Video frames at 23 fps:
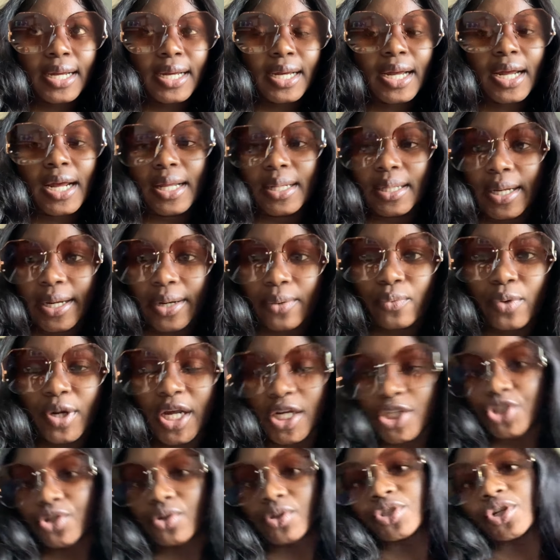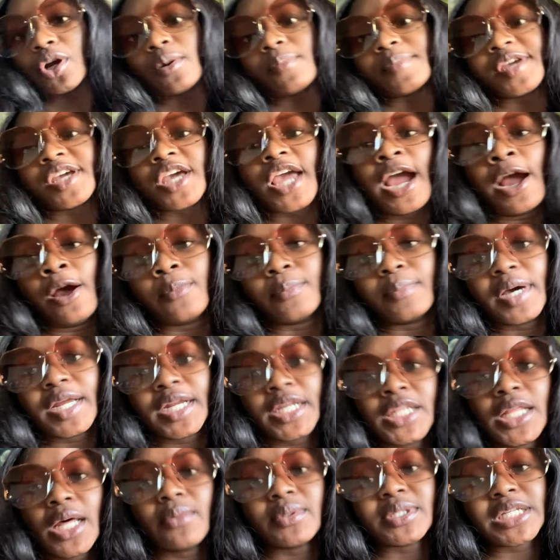and like when I showed y'all me count money,
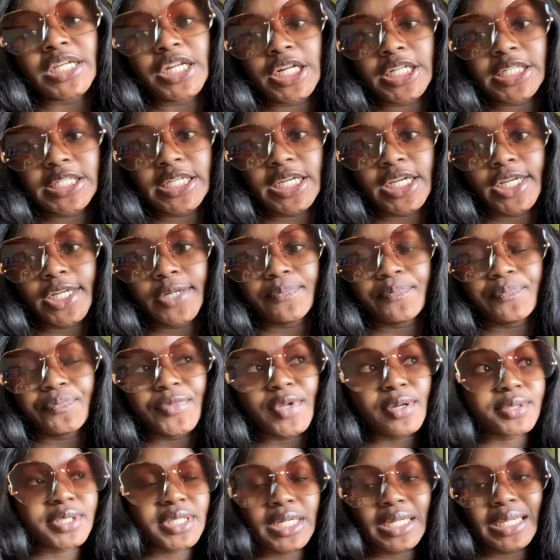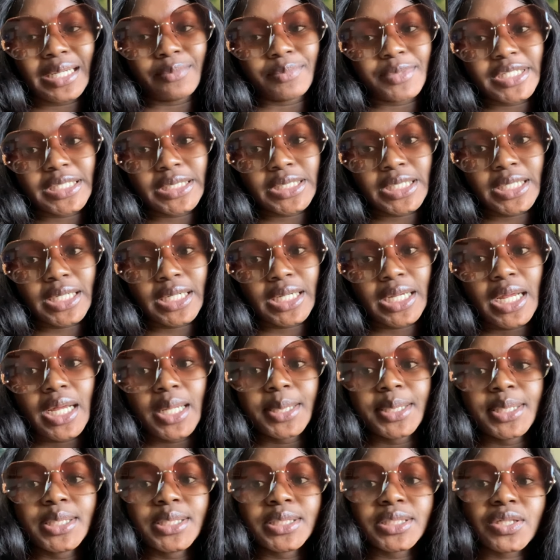that was in a tent, that was in an empty tent.
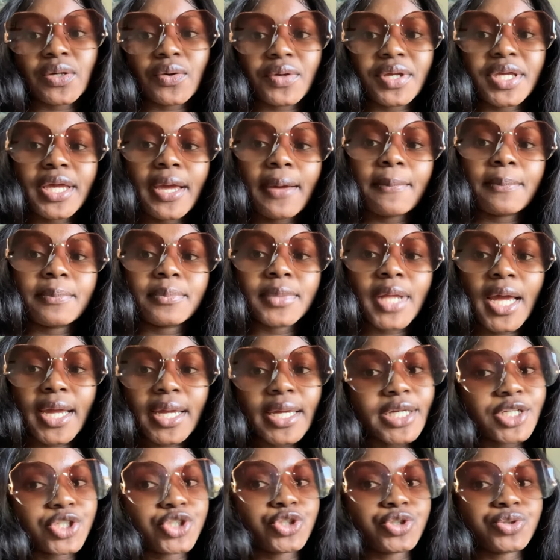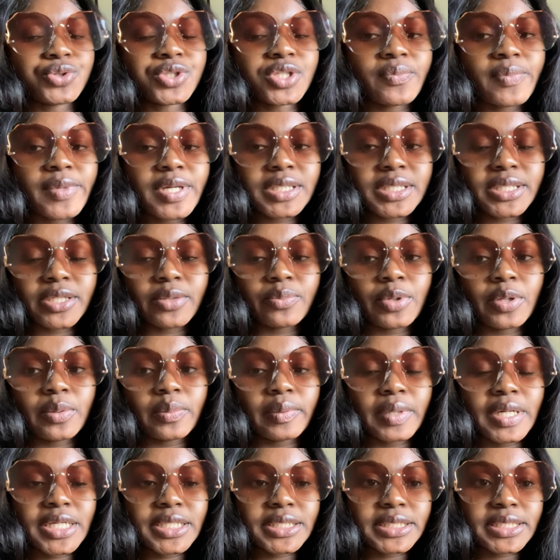So he kept like introducing me to the people
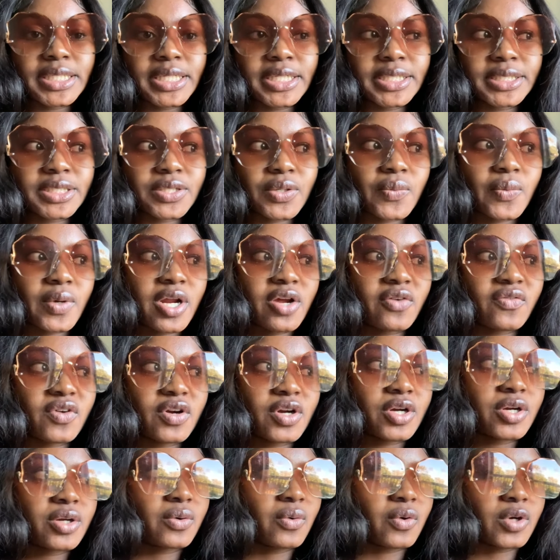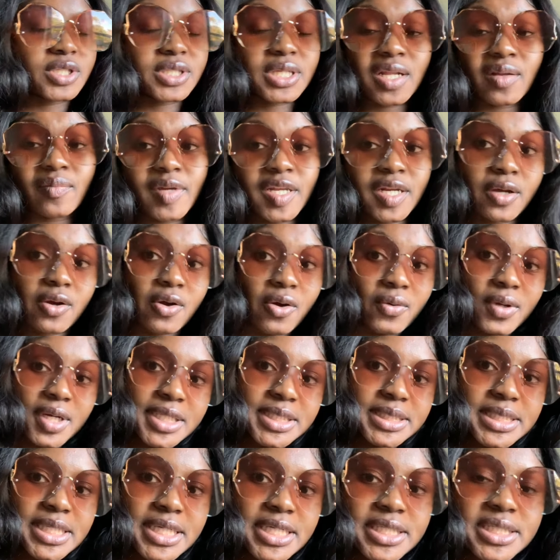in his tents or whatever, or telling me to go in
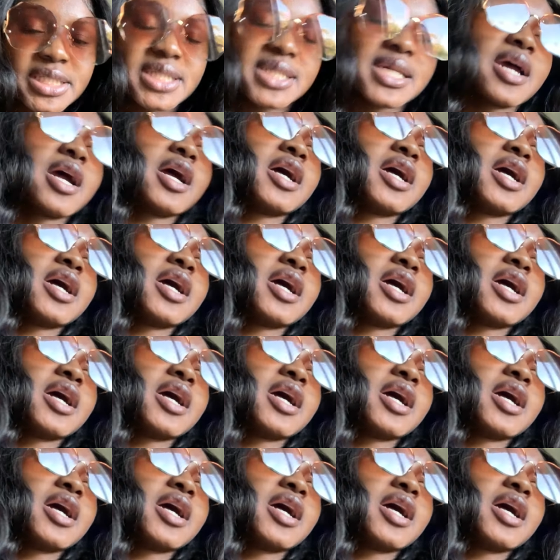his tents.